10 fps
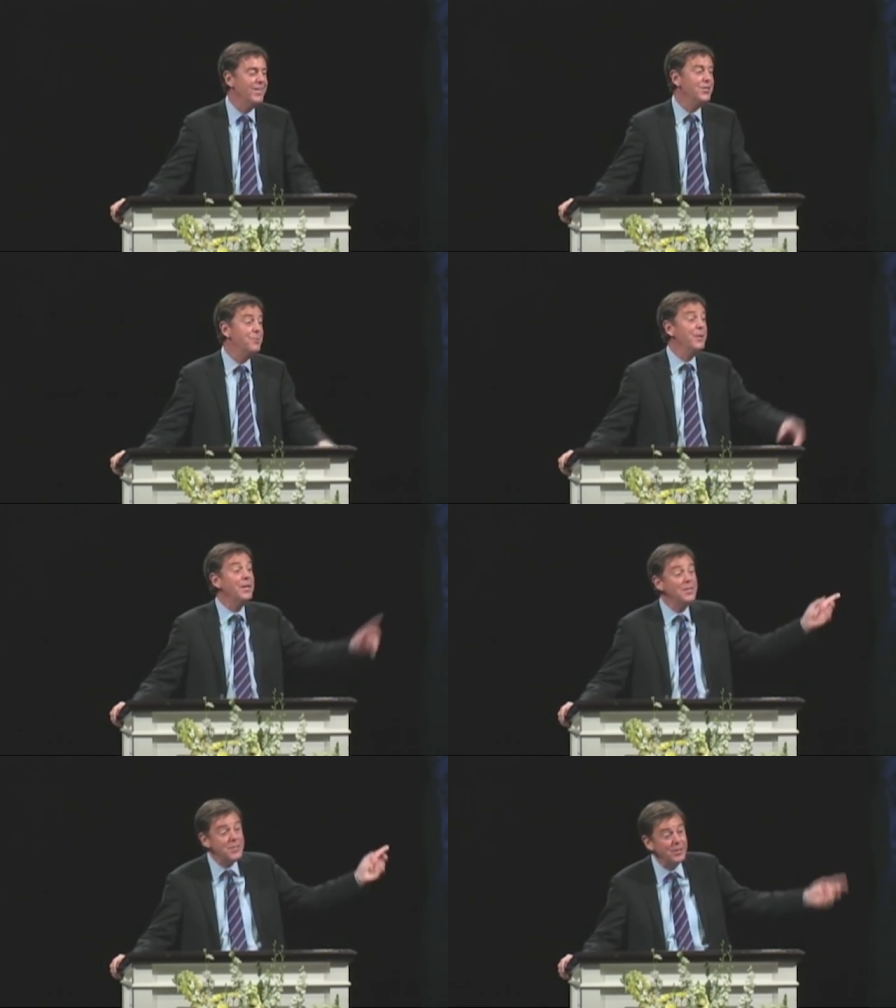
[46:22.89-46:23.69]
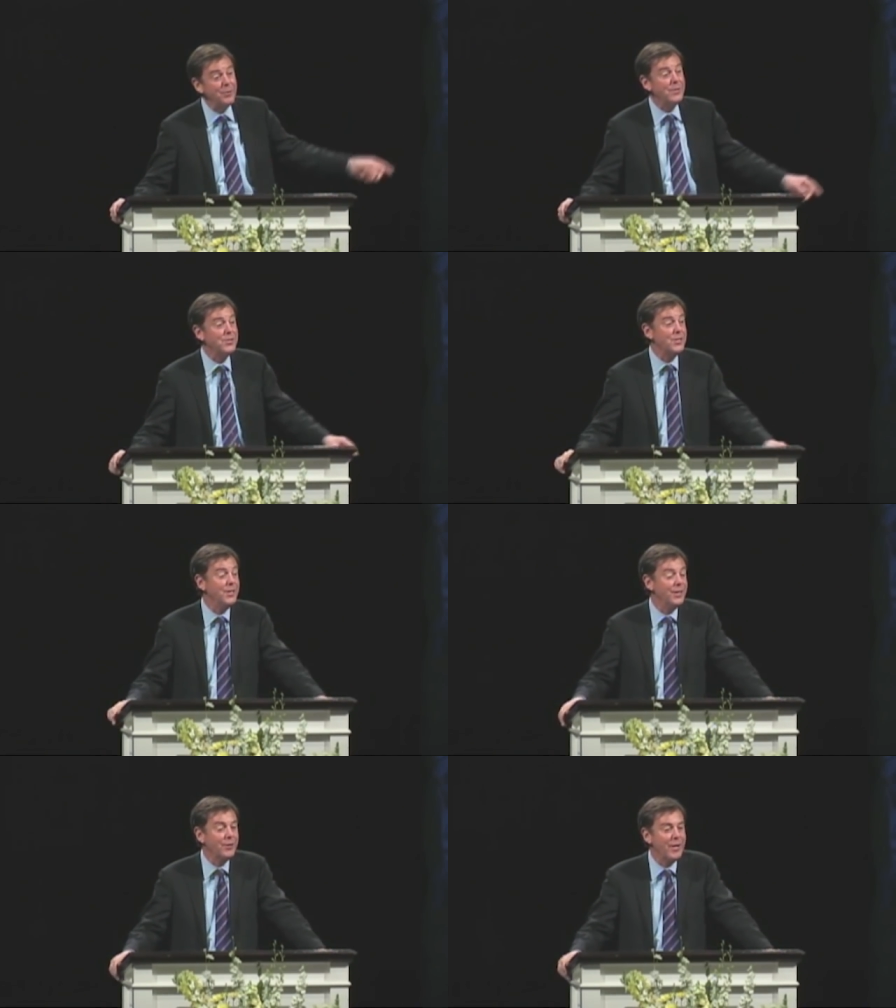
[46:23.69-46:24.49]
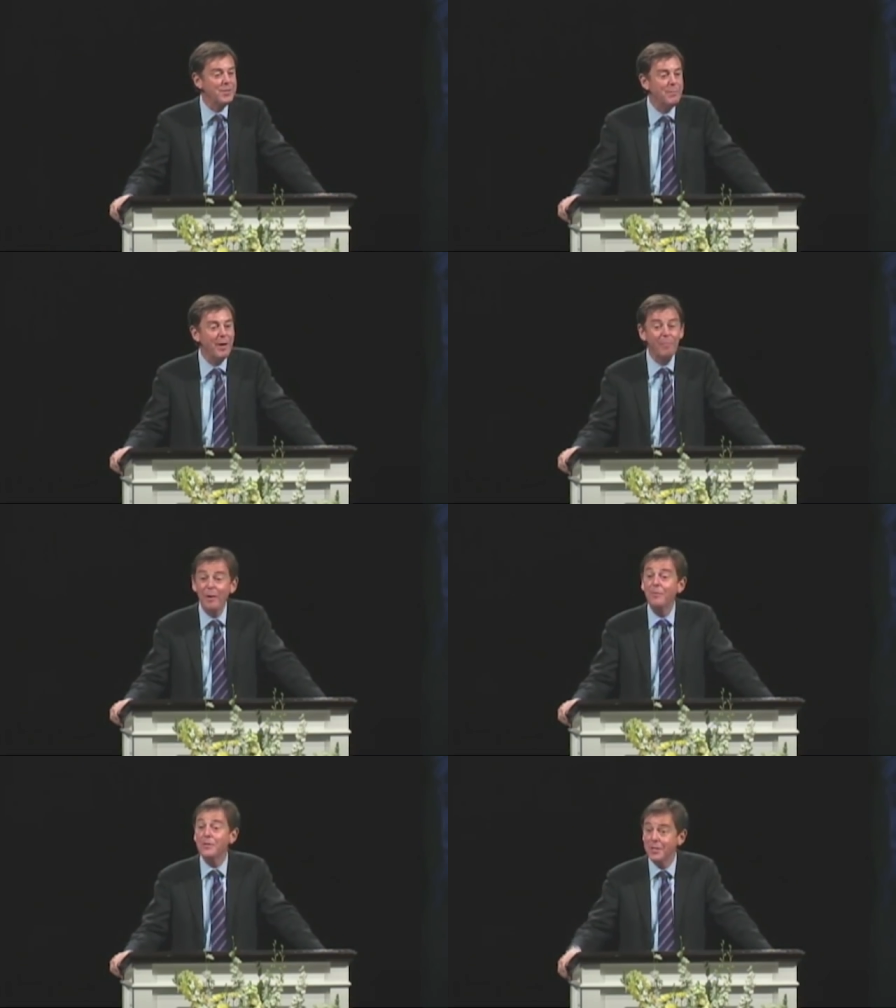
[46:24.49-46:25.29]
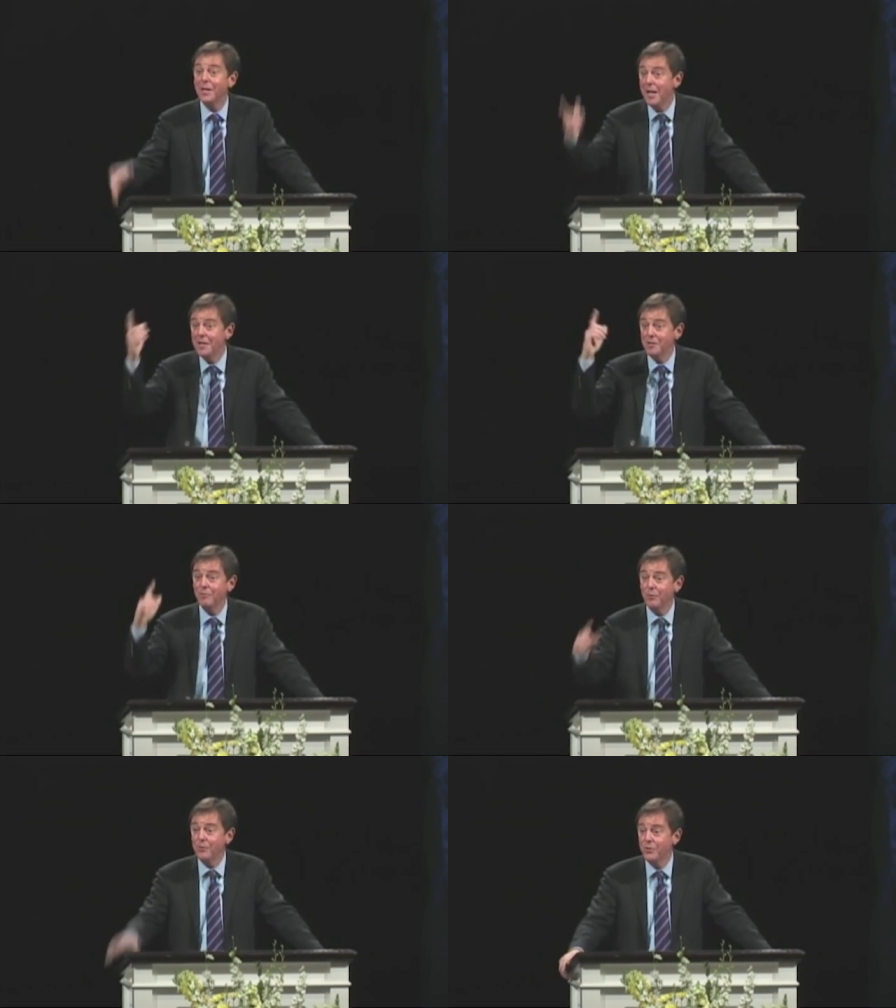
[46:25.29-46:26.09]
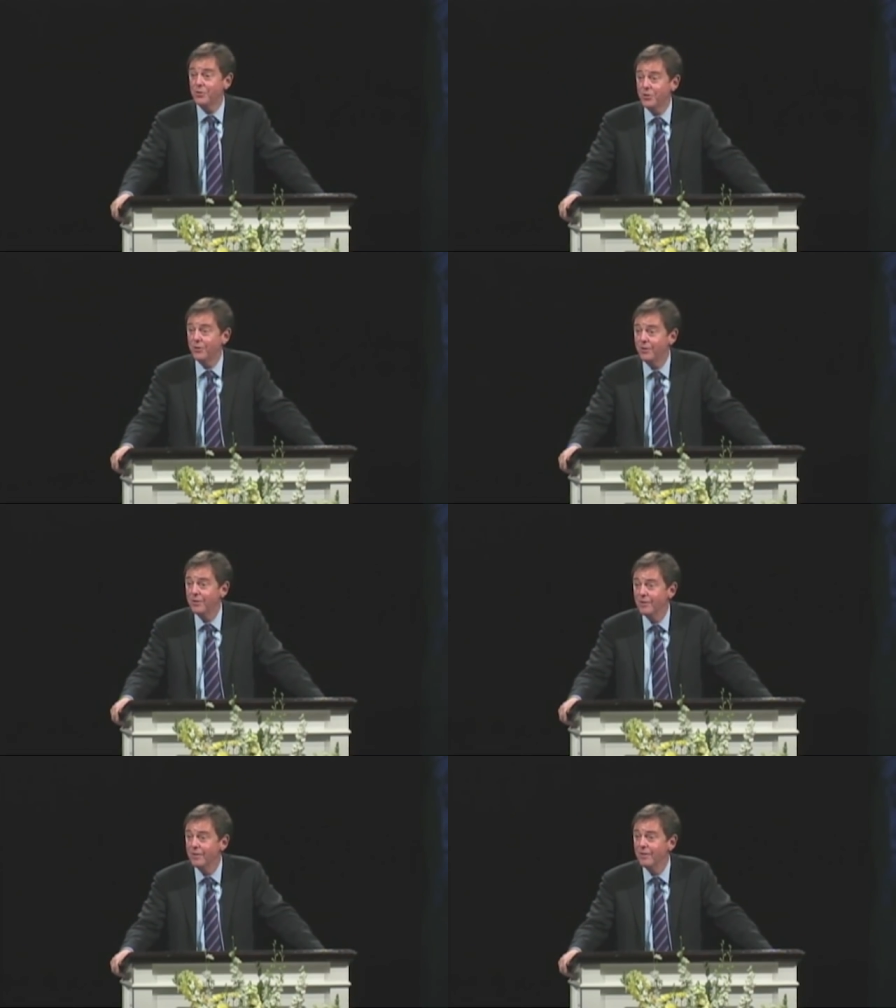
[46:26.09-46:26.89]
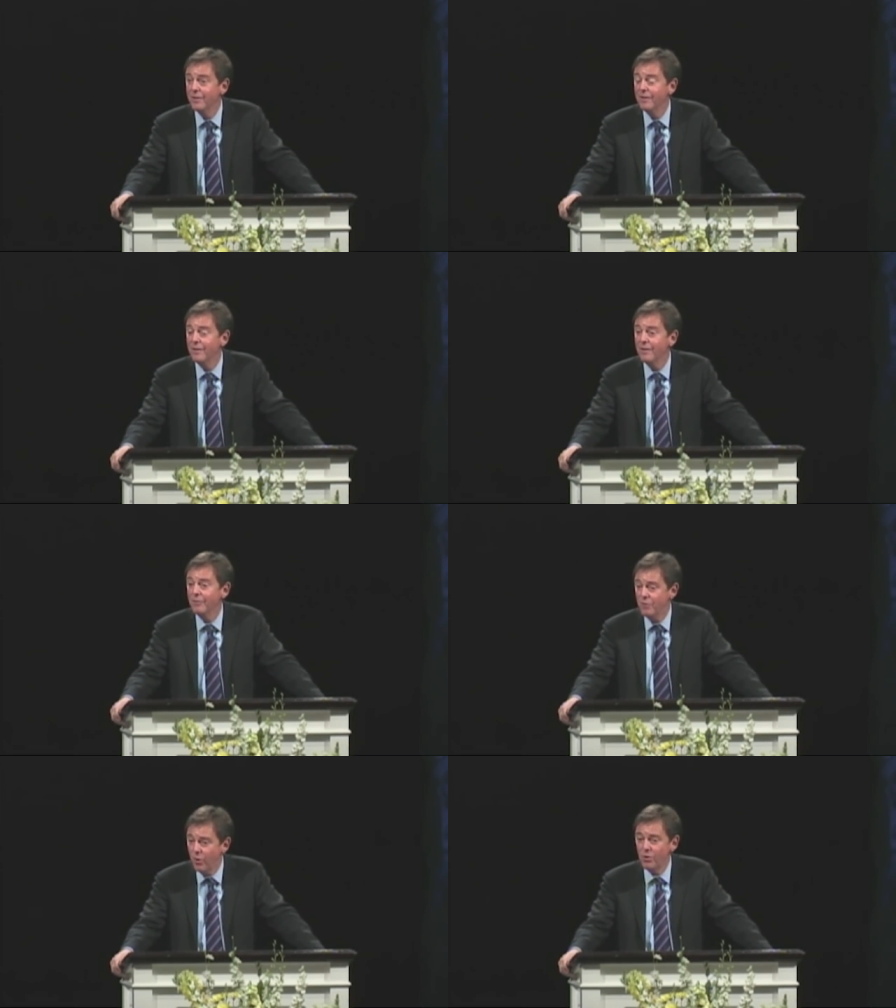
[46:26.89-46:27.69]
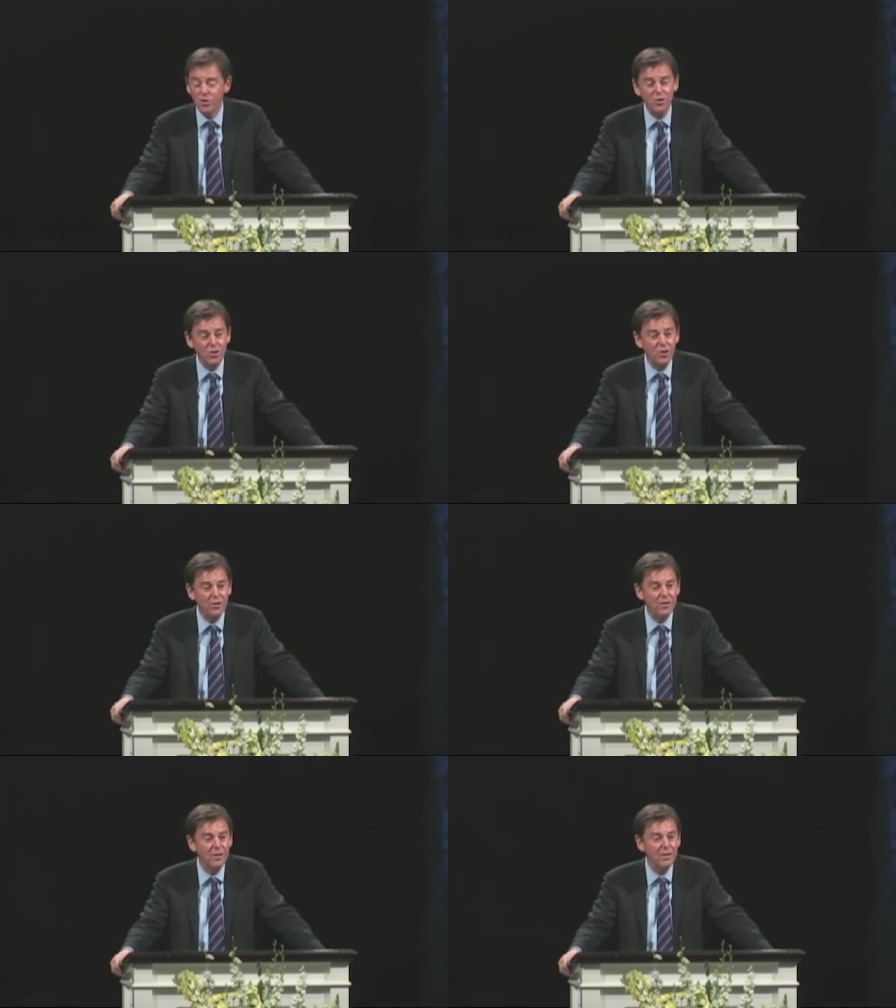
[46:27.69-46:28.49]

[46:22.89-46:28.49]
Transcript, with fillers: Should we continue in sin that grace may abound? They say, Yes, of course you should. Of course you should.